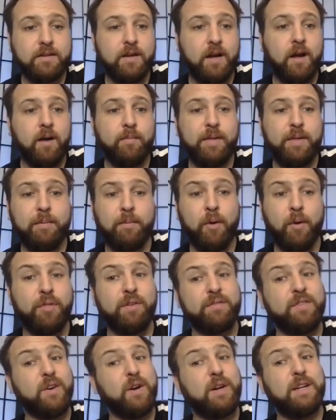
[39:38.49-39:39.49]
Um, they both are
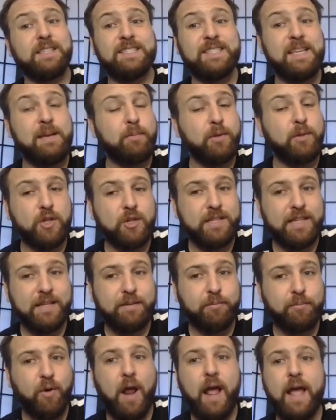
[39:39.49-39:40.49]
very similarly
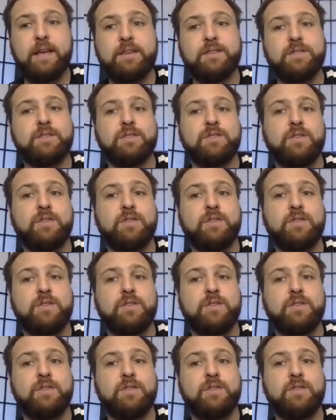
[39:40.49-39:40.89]
priced,